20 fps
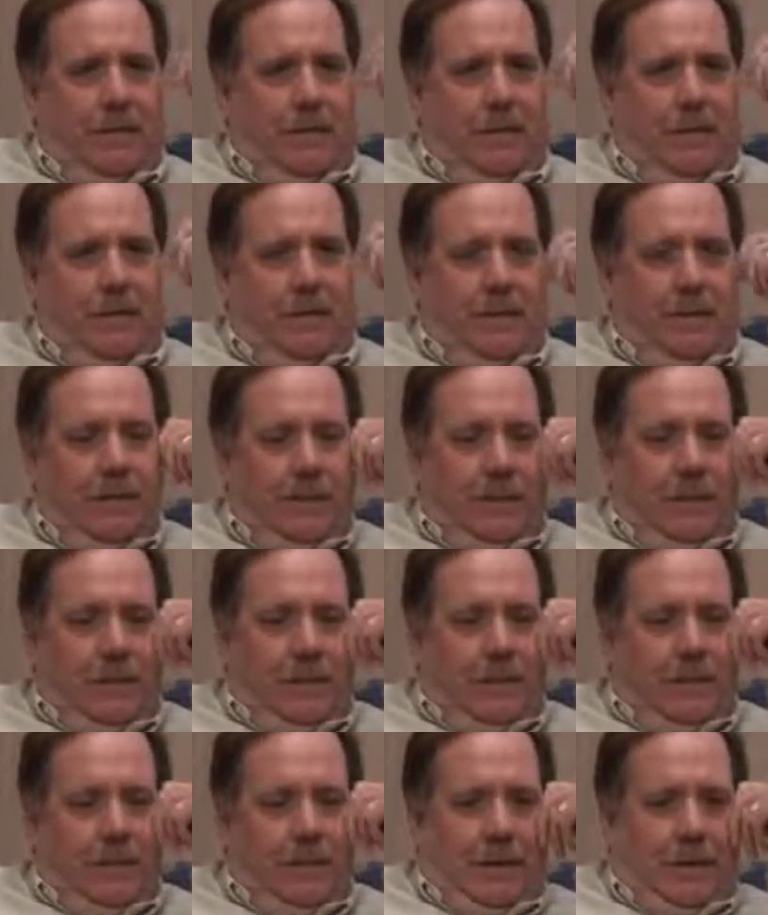But
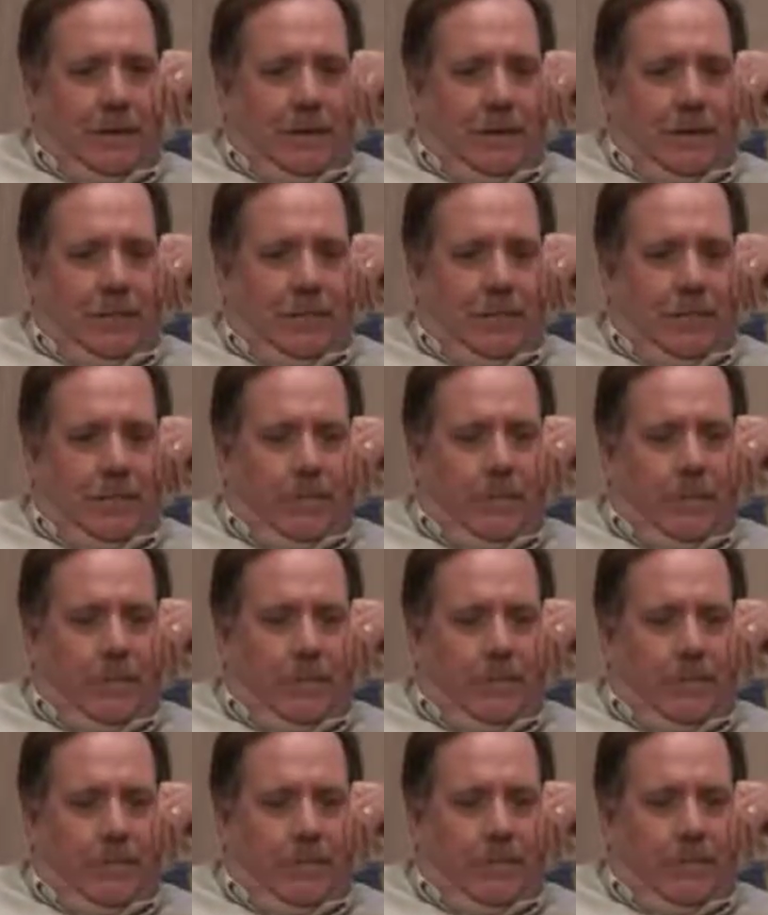after
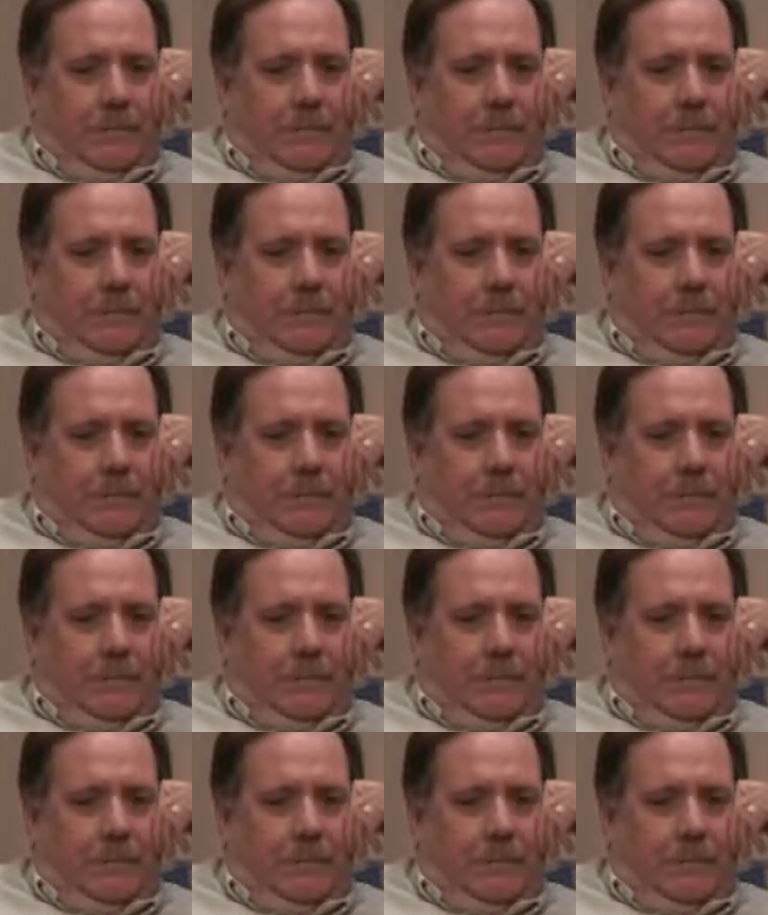about